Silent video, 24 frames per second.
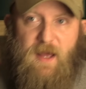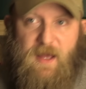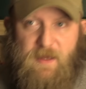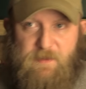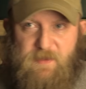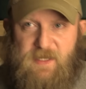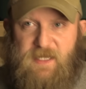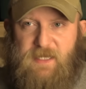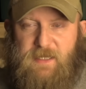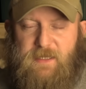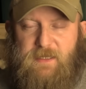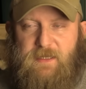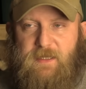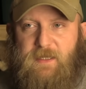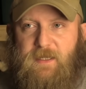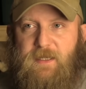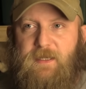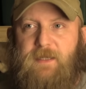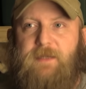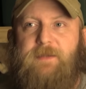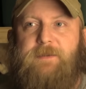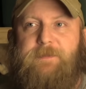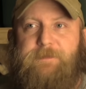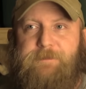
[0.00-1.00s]
I mean,
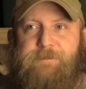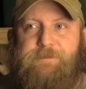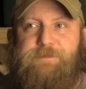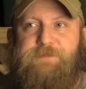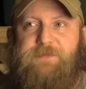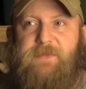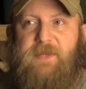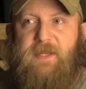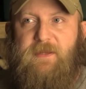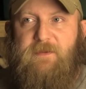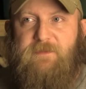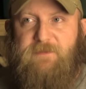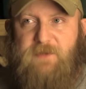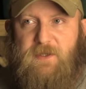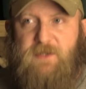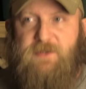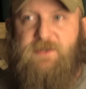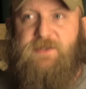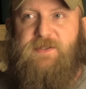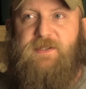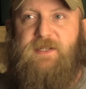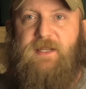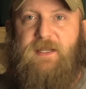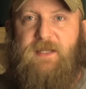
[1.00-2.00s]

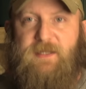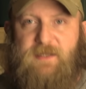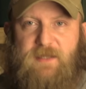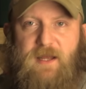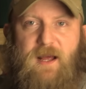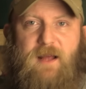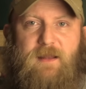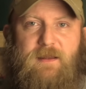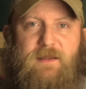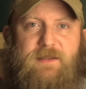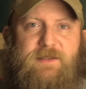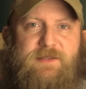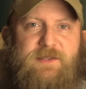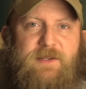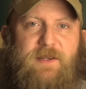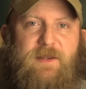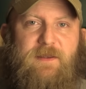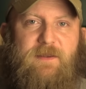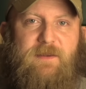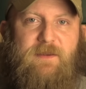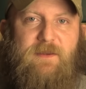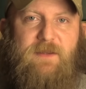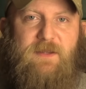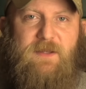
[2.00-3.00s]
first, acknowledge
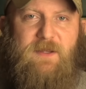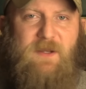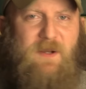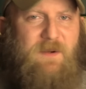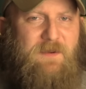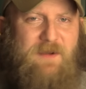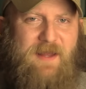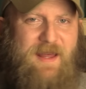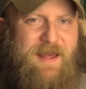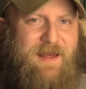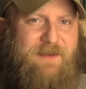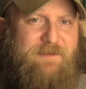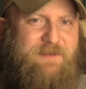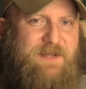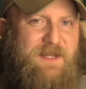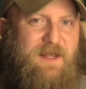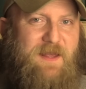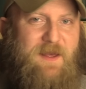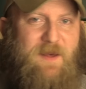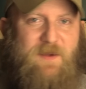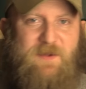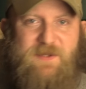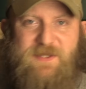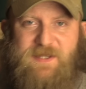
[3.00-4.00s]
you don't have to
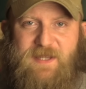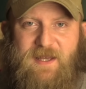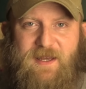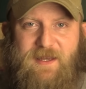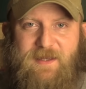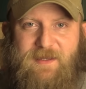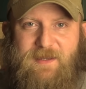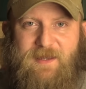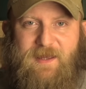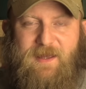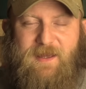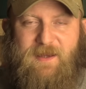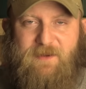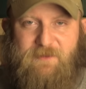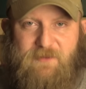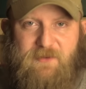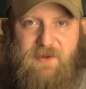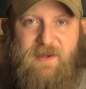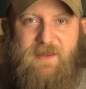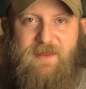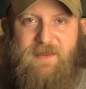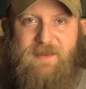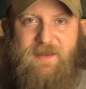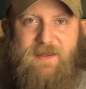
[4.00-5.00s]
co-sign
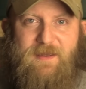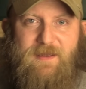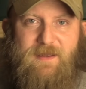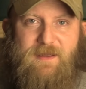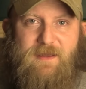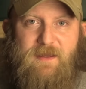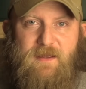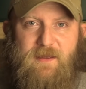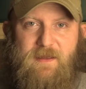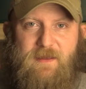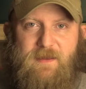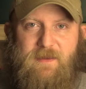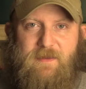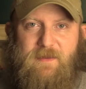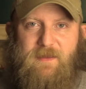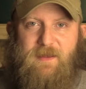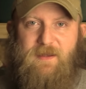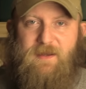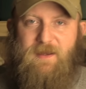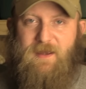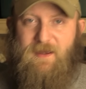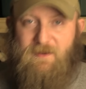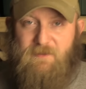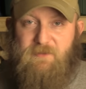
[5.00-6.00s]
everything
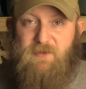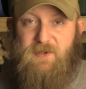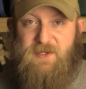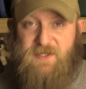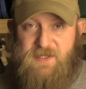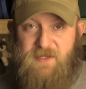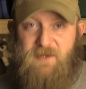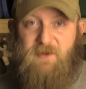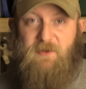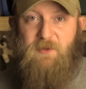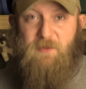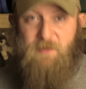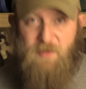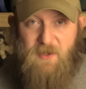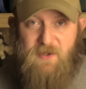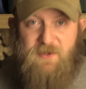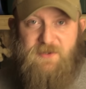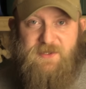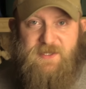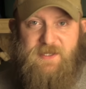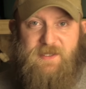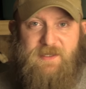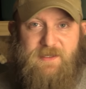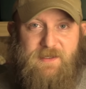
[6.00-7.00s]
that every single
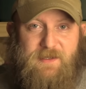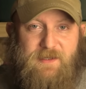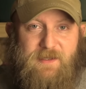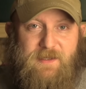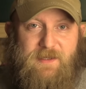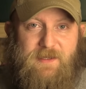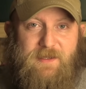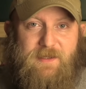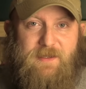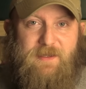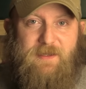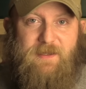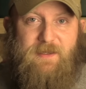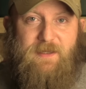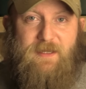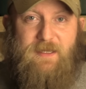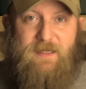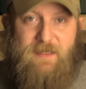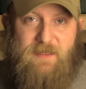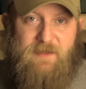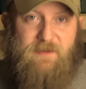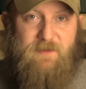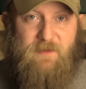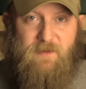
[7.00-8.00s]
person
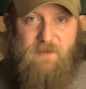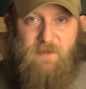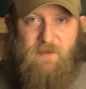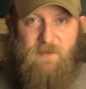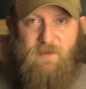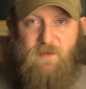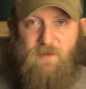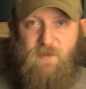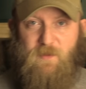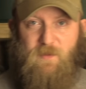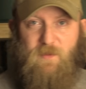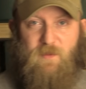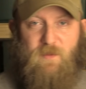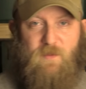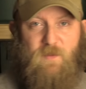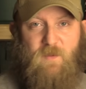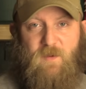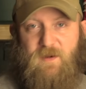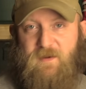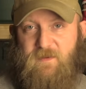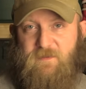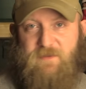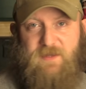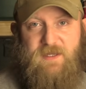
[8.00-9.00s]
in
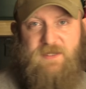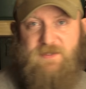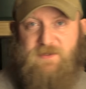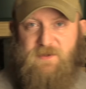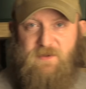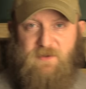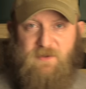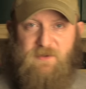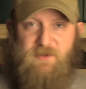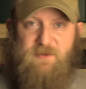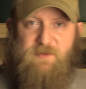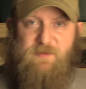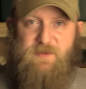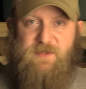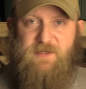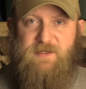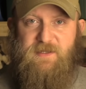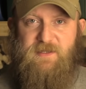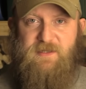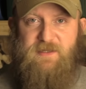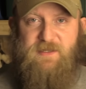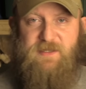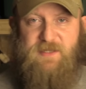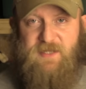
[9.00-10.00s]
one of these
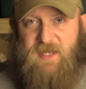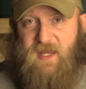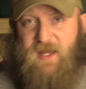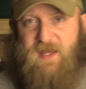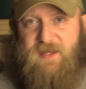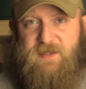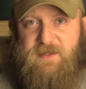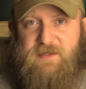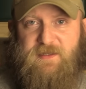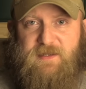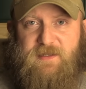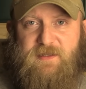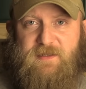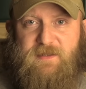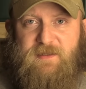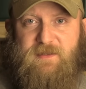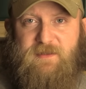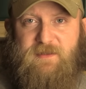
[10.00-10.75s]
groups says